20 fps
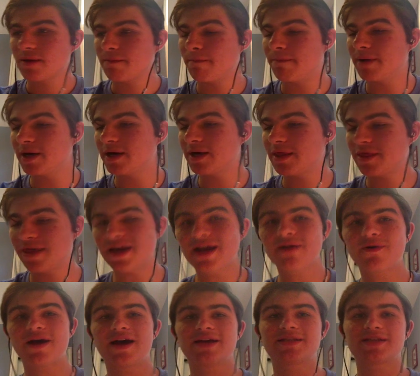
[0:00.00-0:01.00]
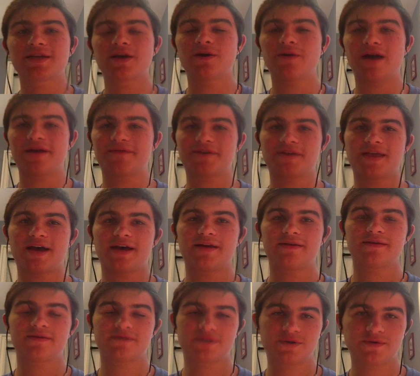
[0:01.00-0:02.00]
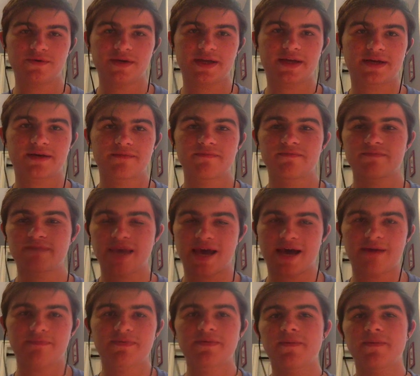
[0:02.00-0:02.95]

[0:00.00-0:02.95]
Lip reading: But then I had to go after that 2-week camp